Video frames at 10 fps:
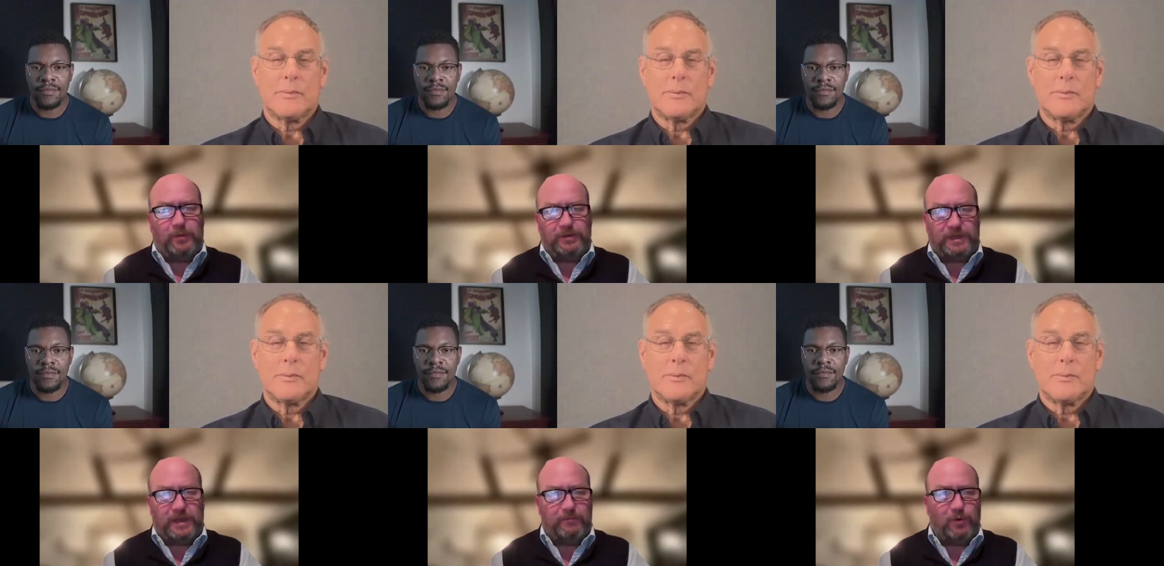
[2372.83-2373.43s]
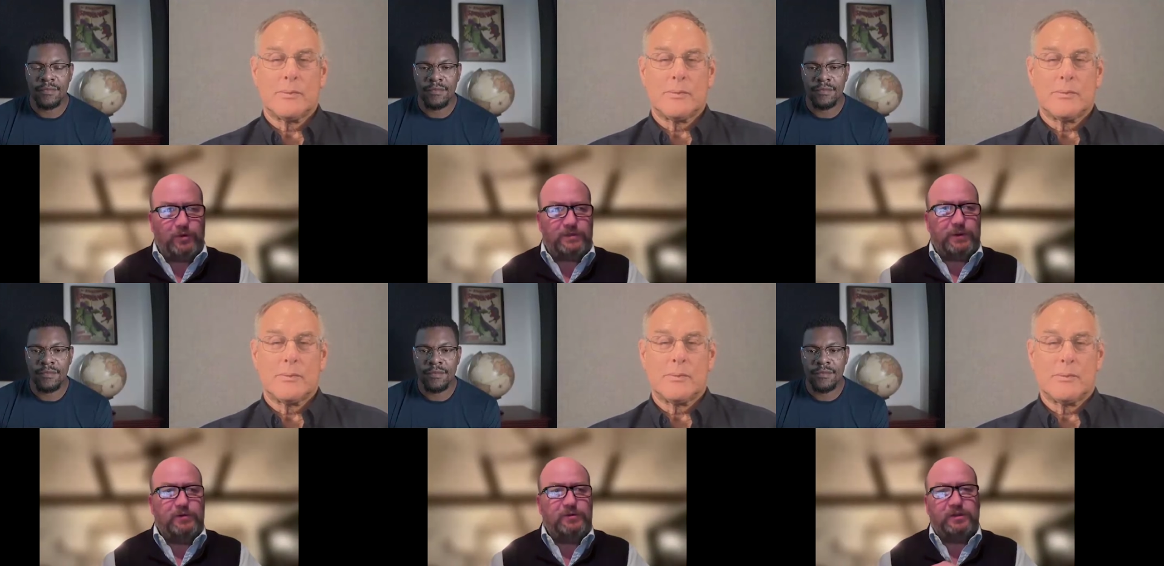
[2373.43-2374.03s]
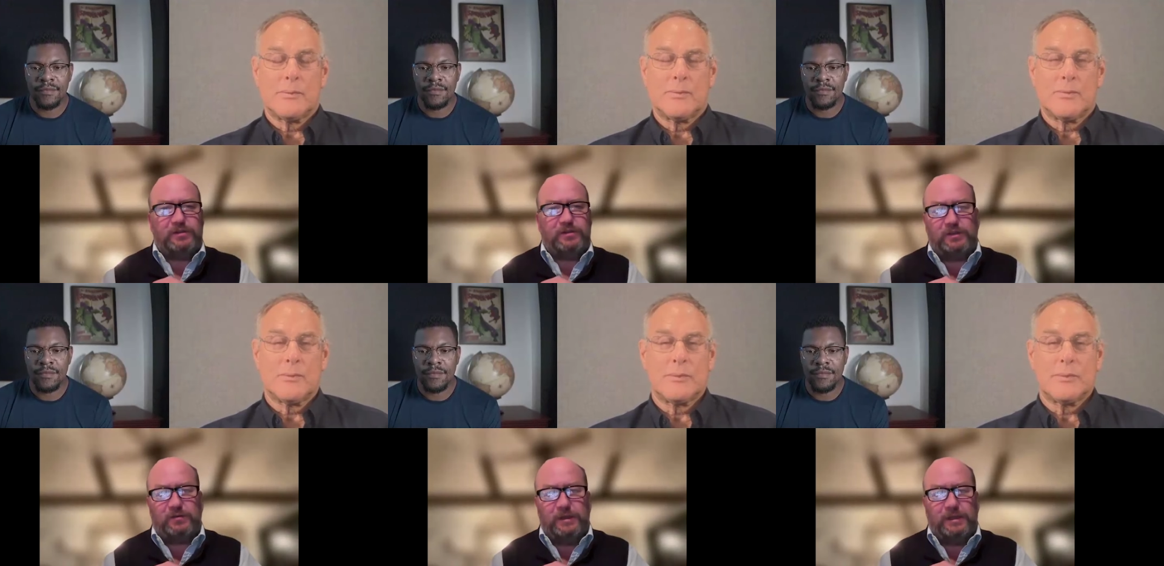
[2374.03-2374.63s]
Speaker 1: hoping to get more exposure
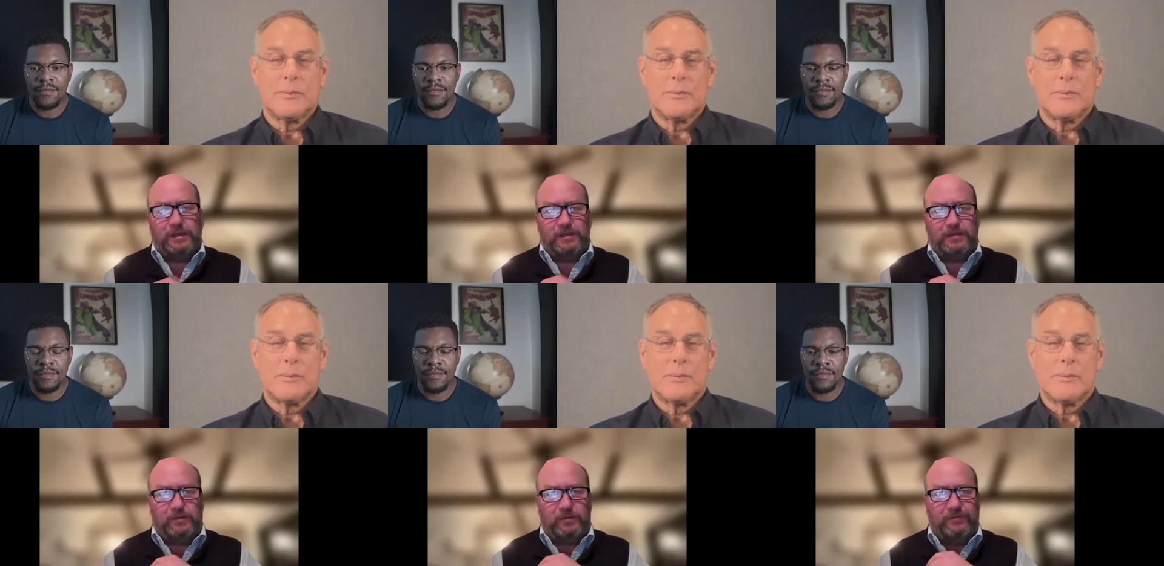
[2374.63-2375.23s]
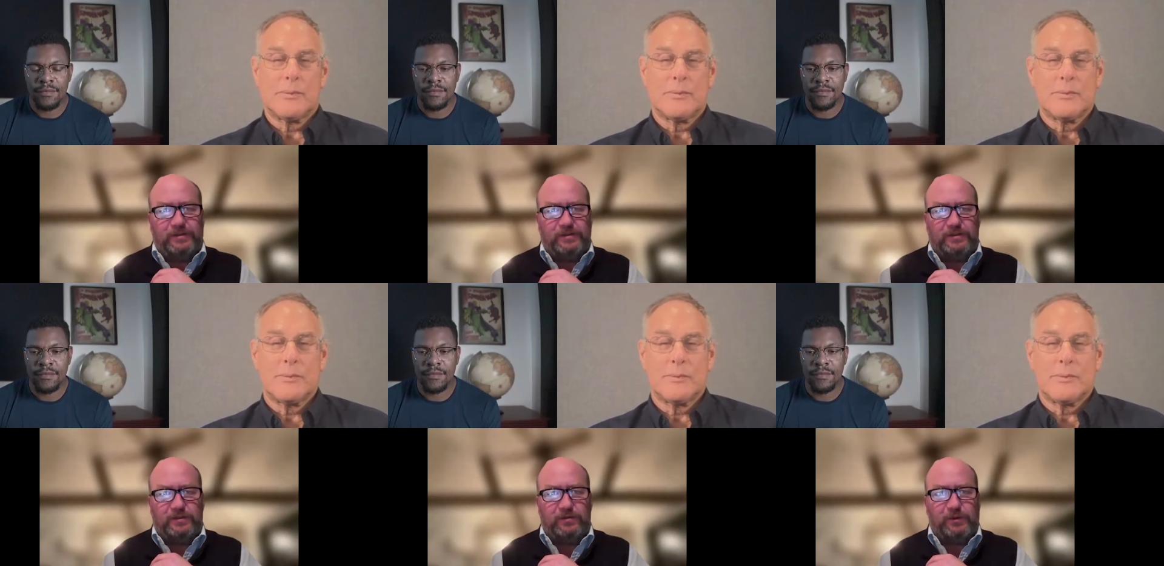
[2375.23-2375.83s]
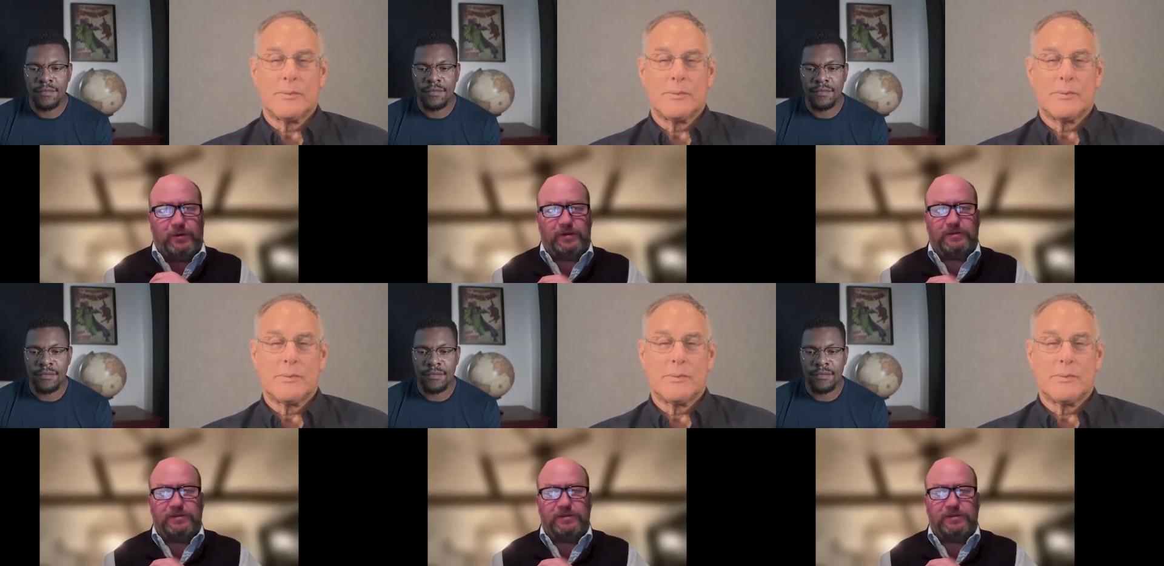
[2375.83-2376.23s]
to investors in North America.